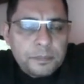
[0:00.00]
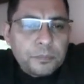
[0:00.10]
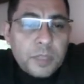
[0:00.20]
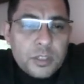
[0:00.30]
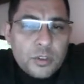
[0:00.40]

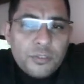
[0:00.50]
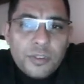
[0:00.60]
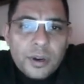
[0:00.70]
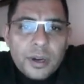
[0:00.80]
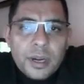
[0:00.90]
But so
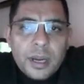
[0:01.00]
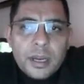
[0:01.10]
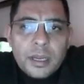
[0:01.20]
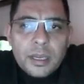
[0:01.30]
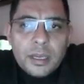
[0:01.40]
far
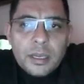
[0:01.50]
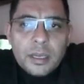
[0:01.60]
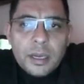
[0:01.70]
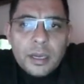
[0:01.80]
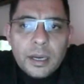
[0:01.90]
I
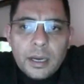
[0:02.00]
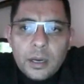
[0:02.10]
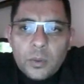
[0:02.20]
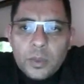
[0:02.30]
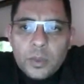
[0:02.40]

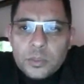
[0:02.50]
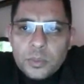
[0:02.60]
want to